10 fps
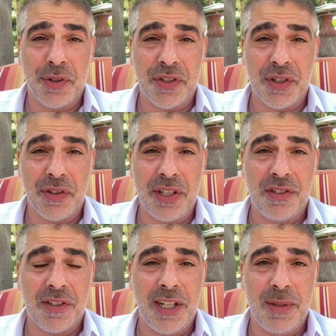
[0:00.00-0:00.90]
So these
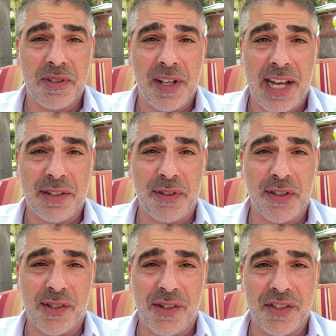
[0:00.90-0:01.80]
schemes last for
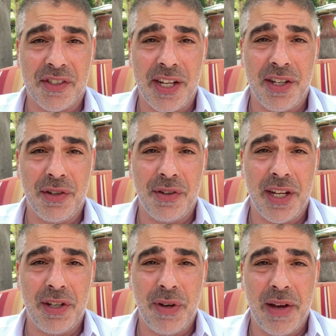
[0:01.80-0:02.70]
as long as they do. They
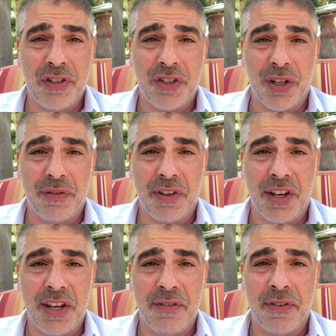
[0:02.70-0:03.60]
do have a shelf
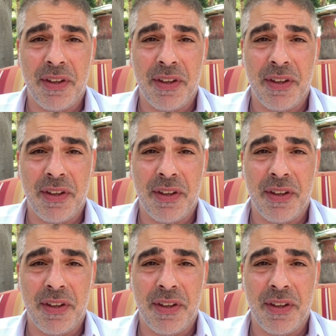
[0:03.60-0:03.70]
life.